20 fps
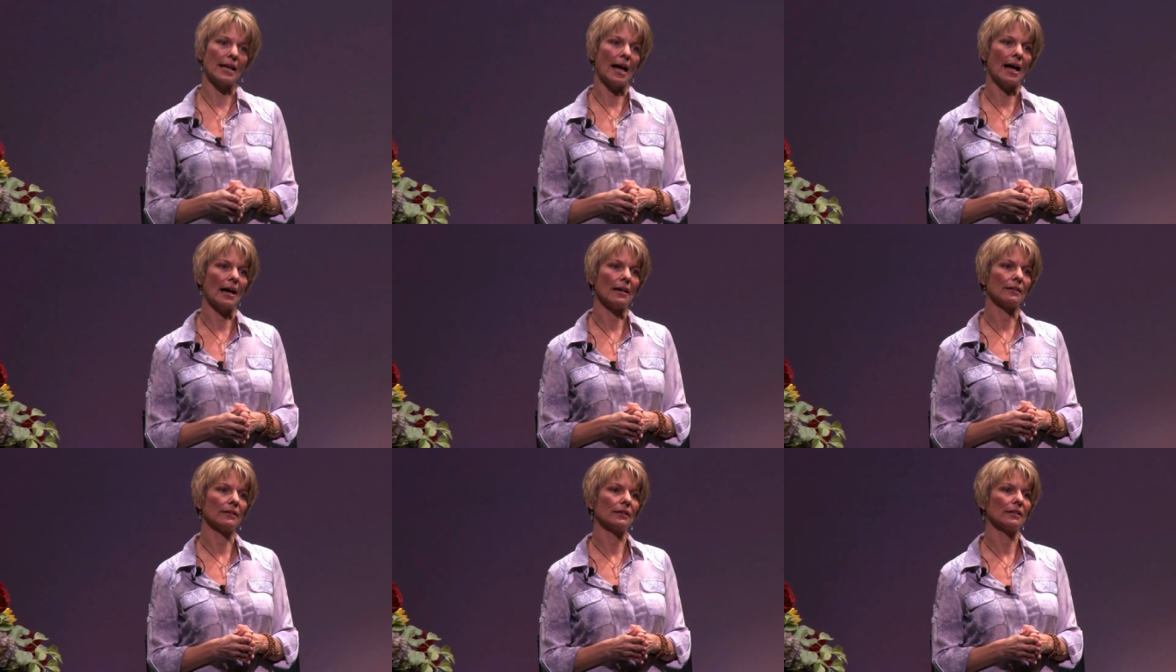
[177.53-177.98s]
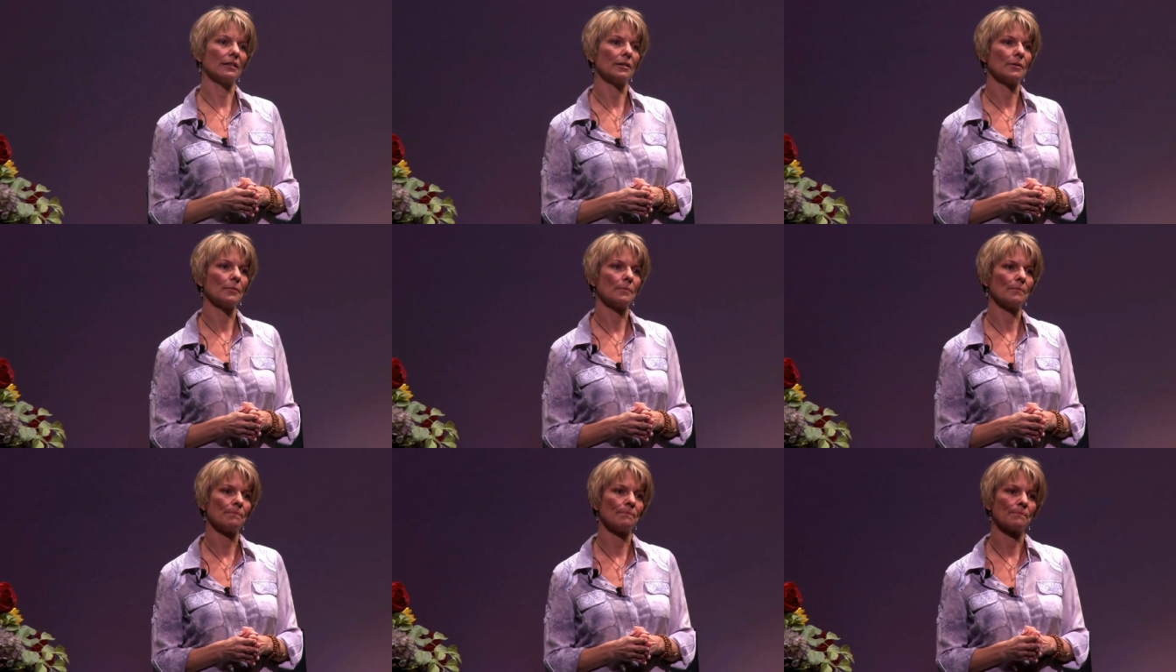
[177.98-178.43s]
death
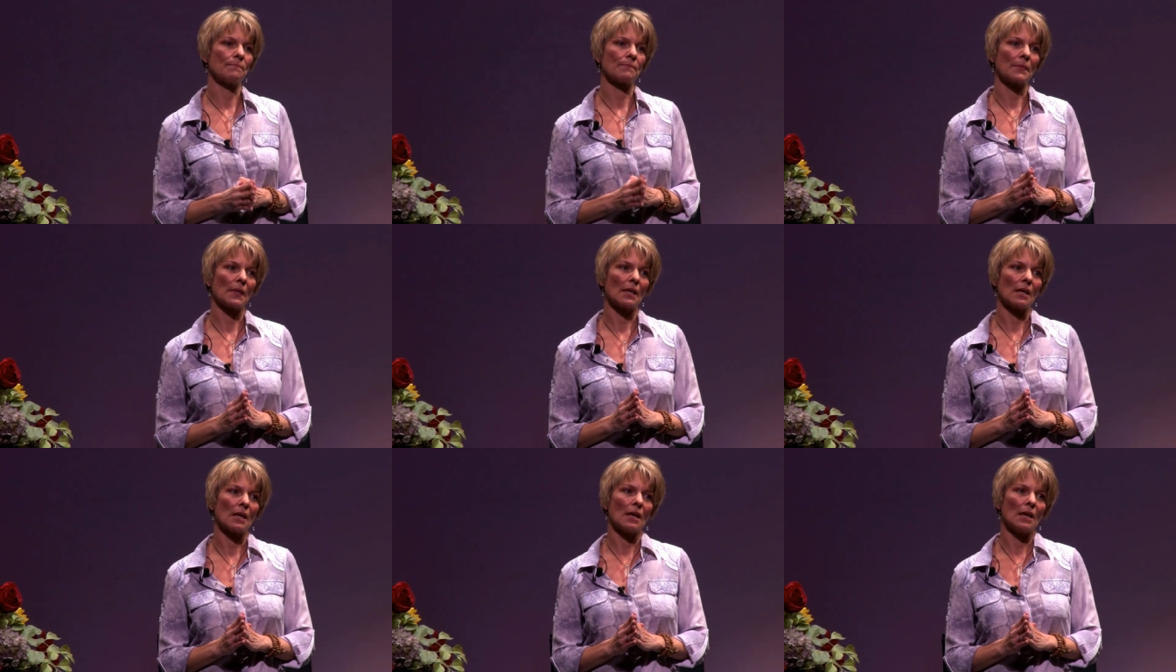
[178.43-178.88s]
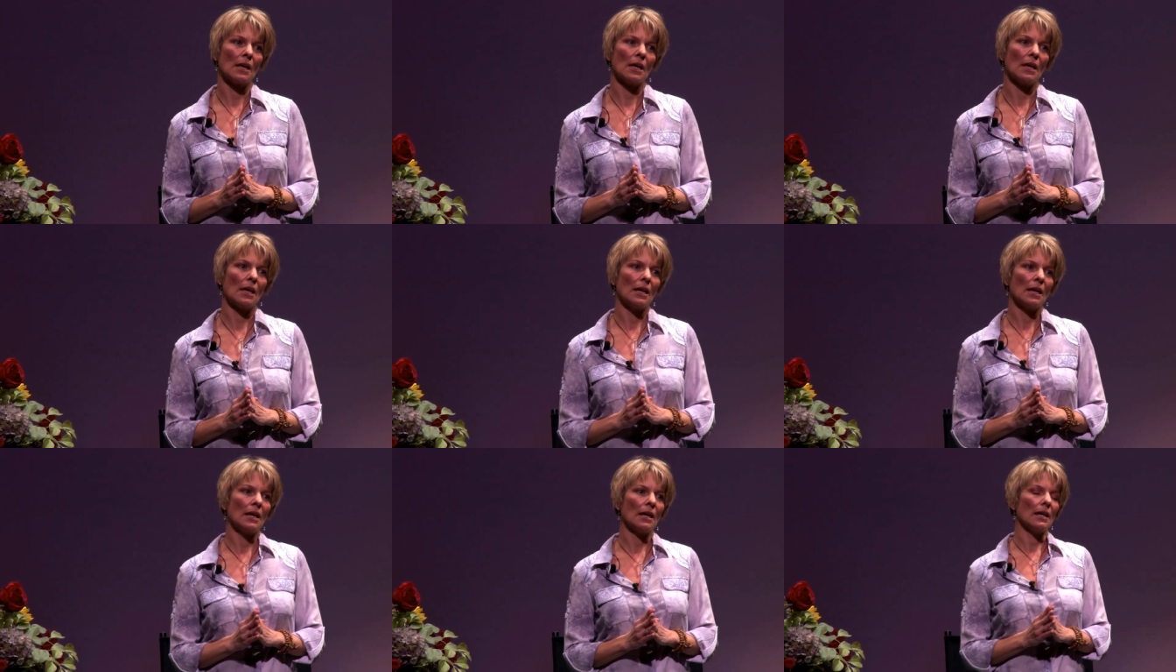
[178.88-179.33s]

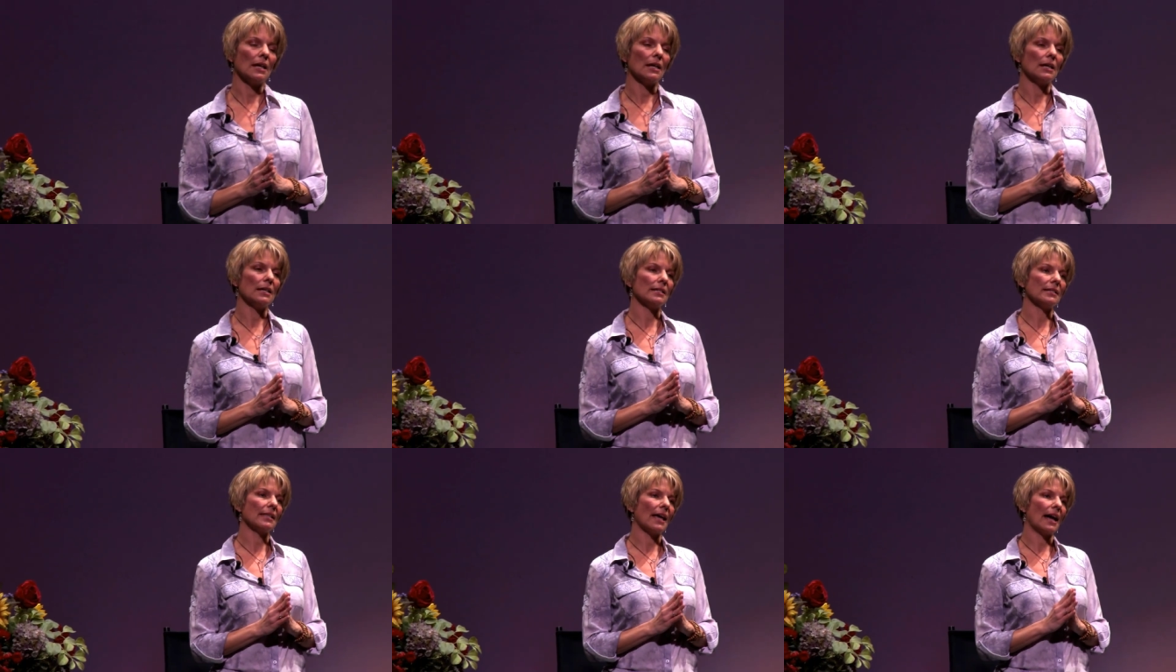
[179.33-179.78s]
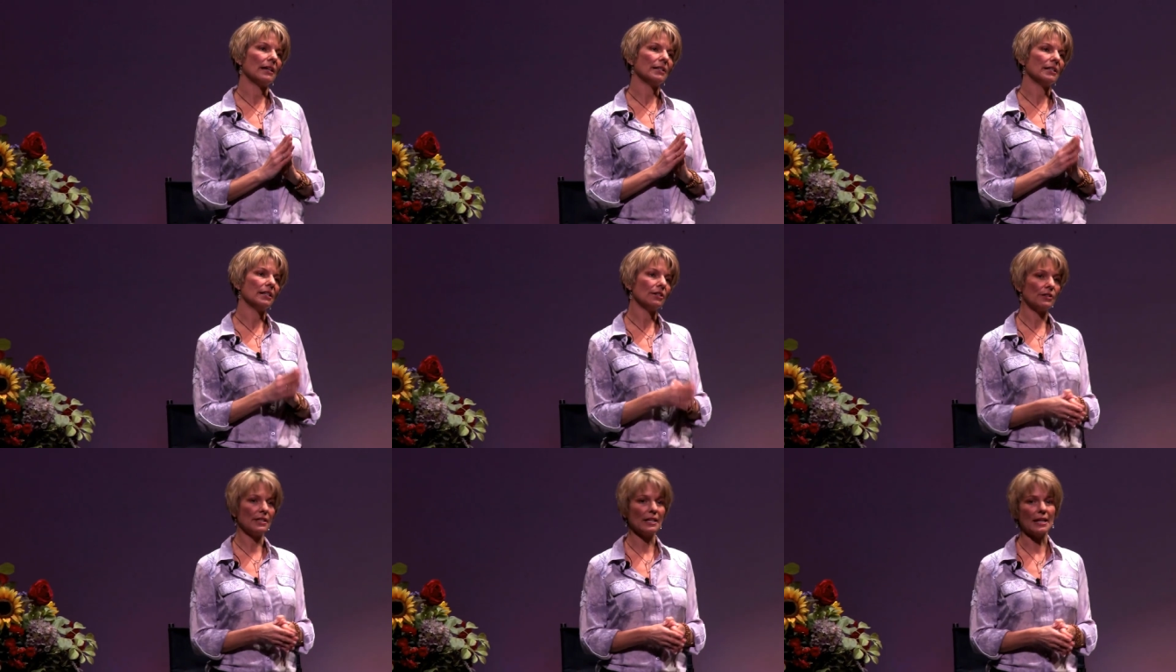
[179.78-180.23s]
is
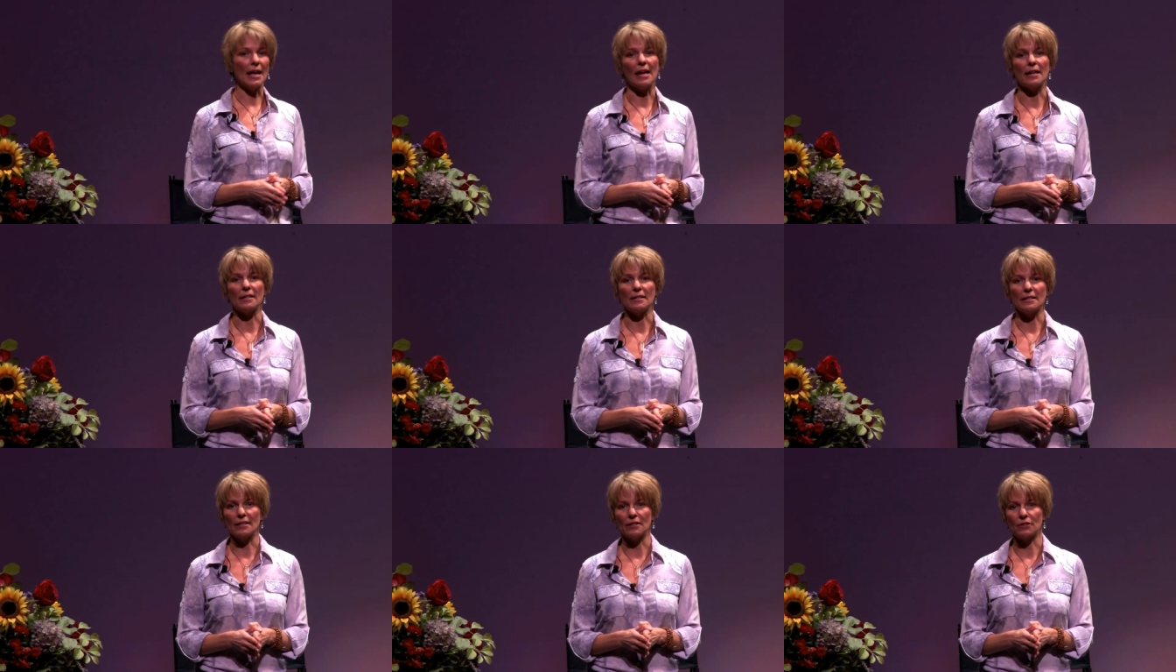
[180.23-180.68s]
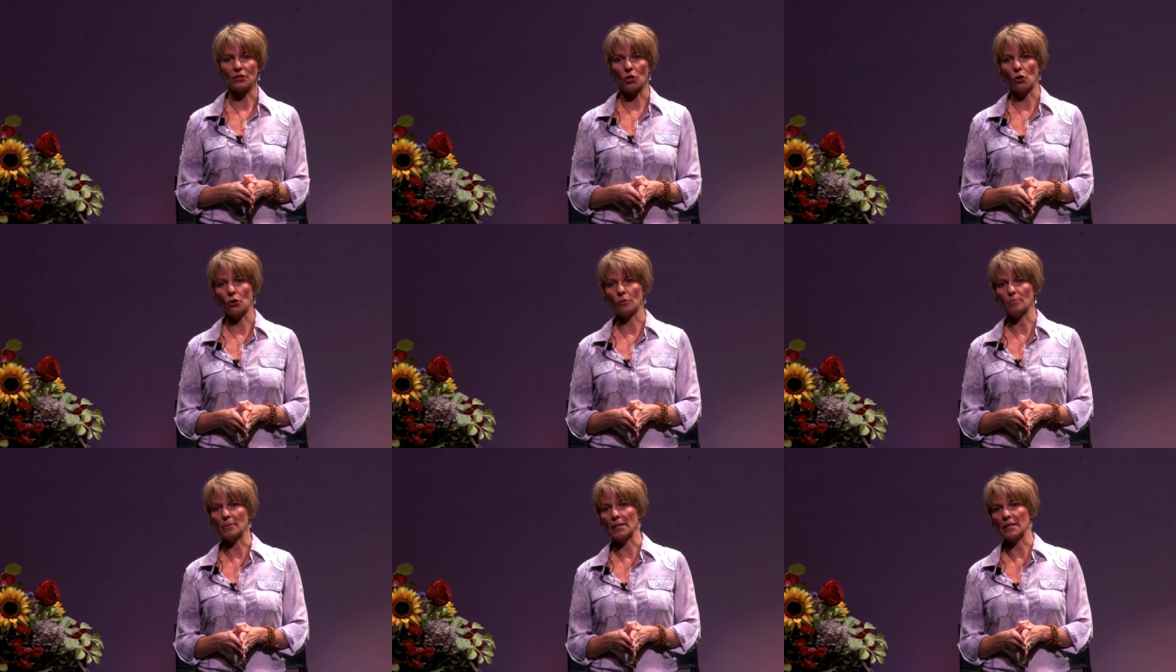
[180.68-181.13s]
that near the end, he
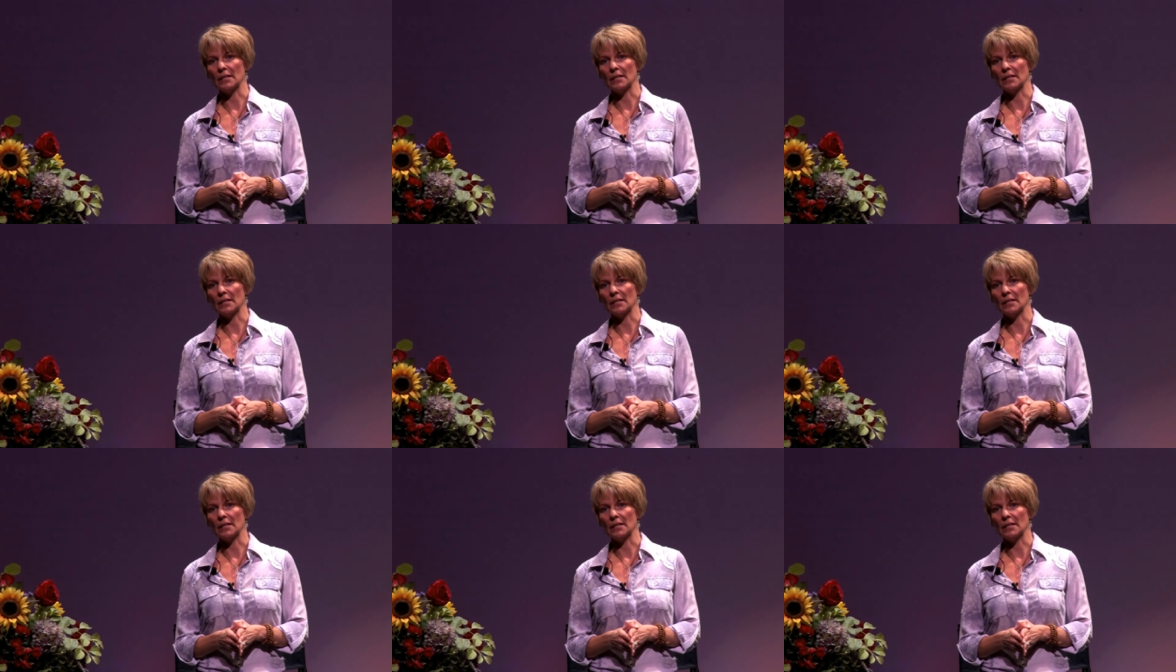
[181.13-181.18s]
told